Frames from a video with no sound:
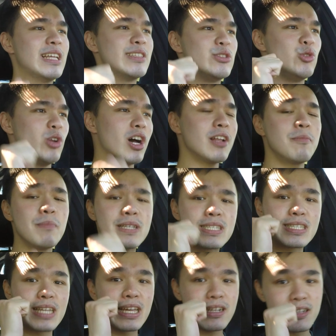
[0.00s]
do not
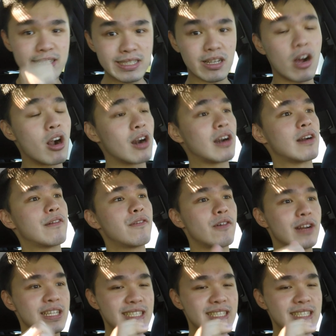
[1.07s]
mistake this car for a